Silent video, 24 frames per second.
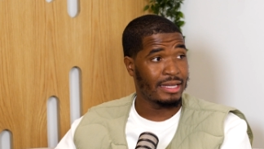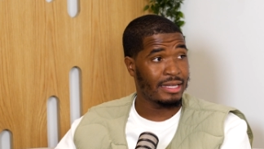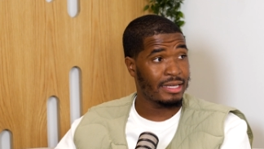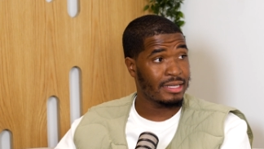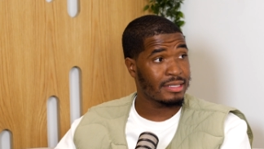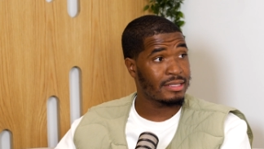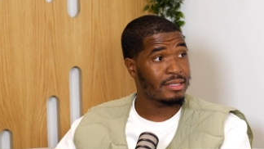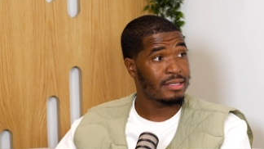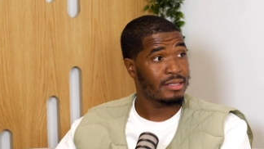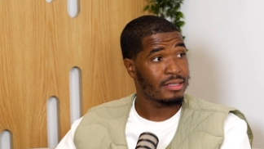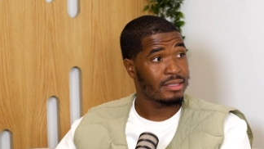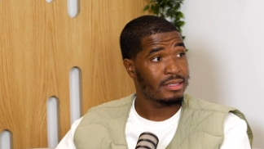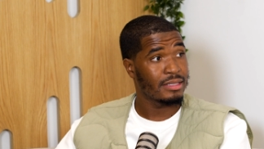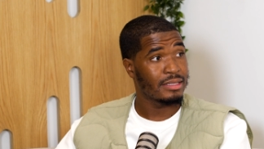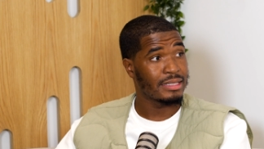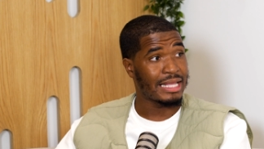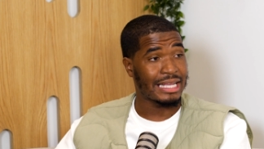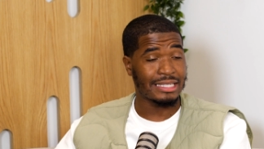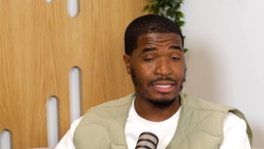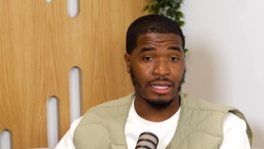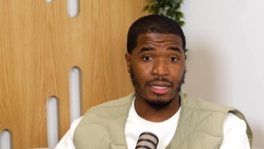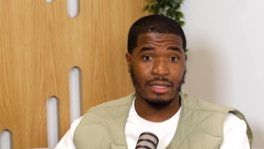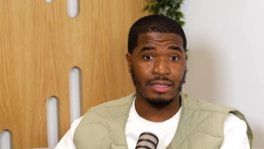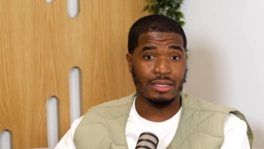It is.
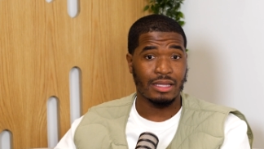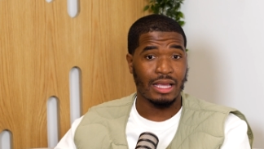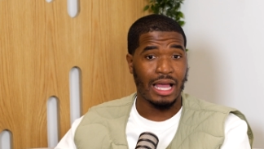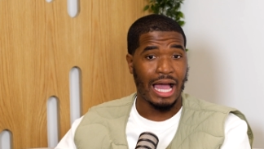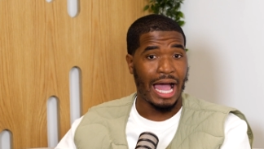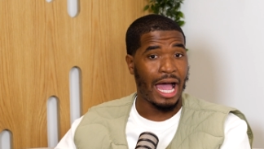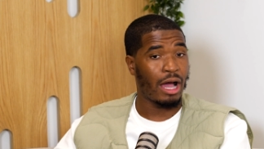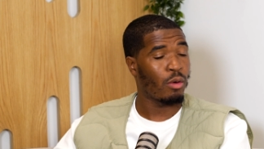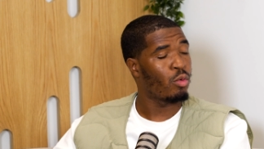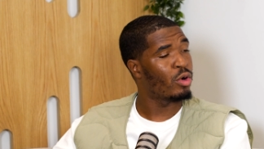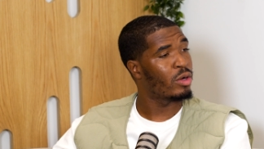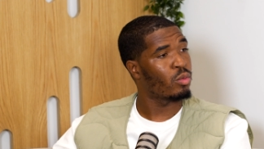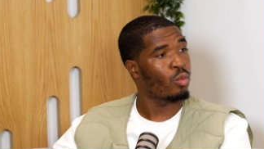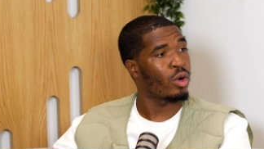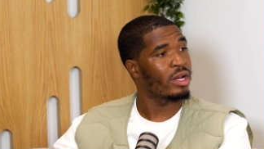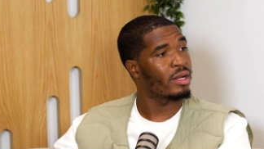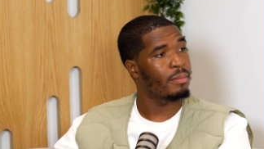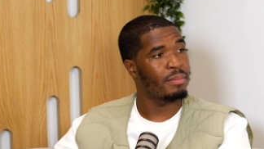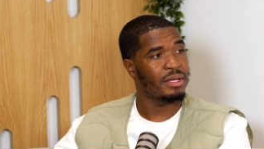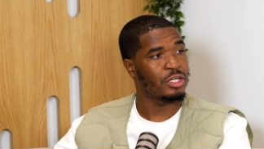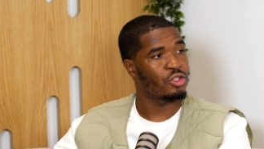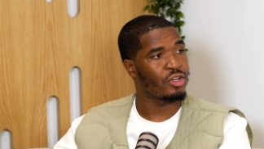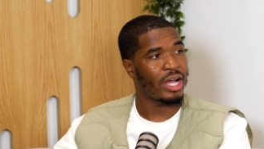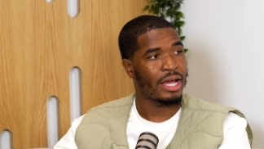That's it. Right? I wouldn't want
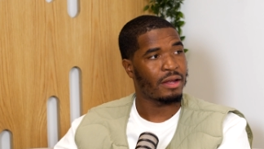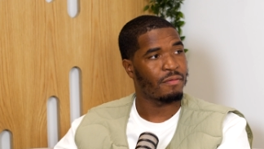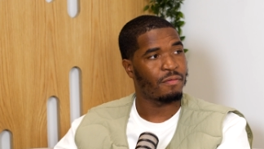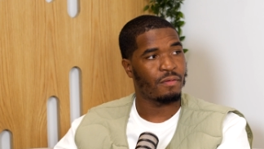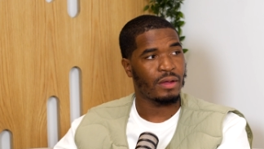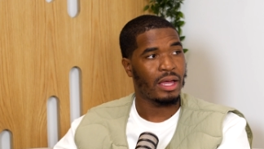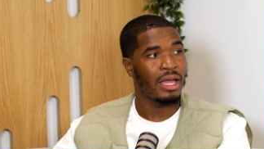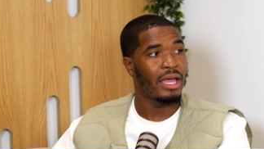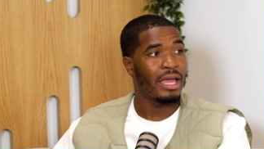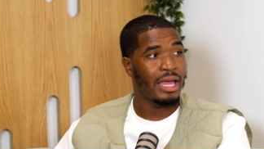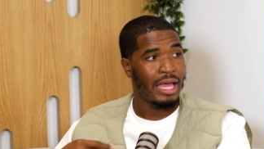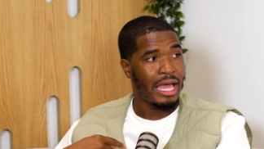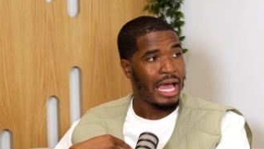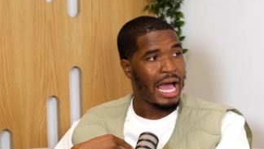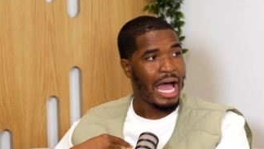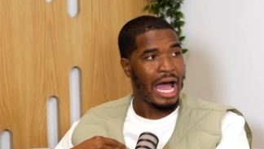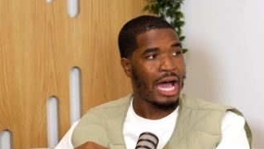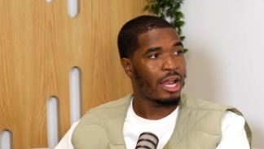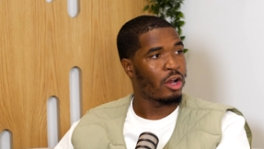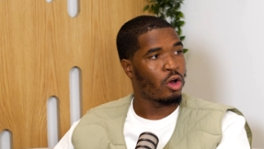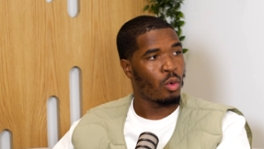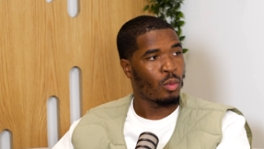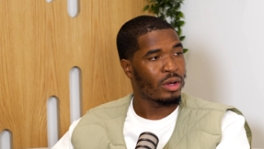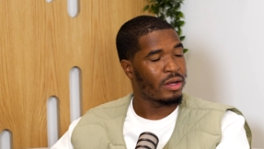to be trying to.
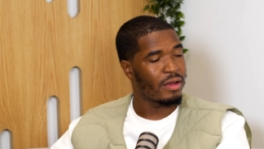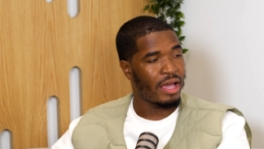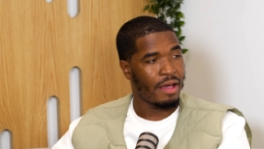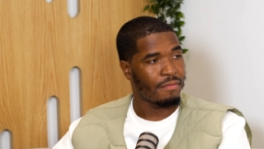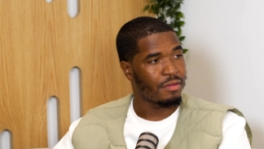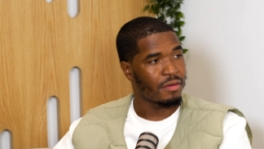I don't want to.